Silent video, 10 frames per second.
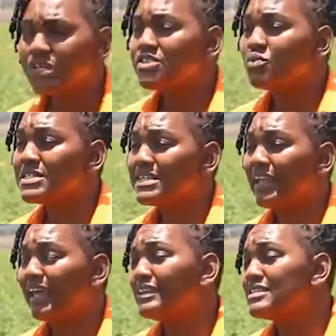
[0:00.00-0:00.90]
question,
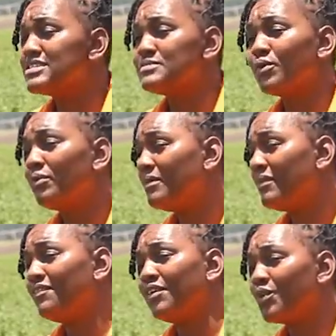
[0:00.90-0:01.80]
Wazanai. This is probably
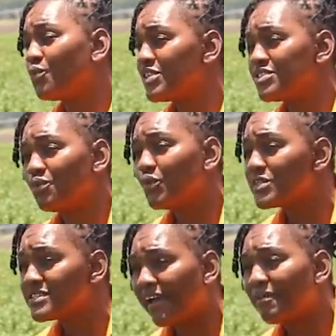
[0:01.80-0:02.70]
my favorite question the
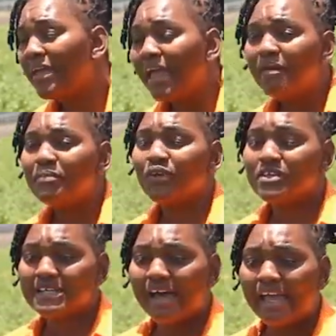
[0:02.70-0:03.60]
whole time
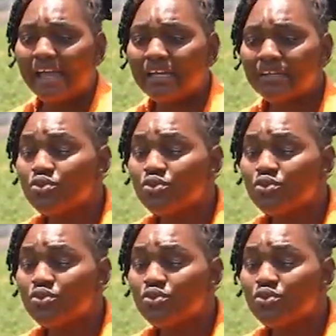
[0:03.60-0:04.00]
because I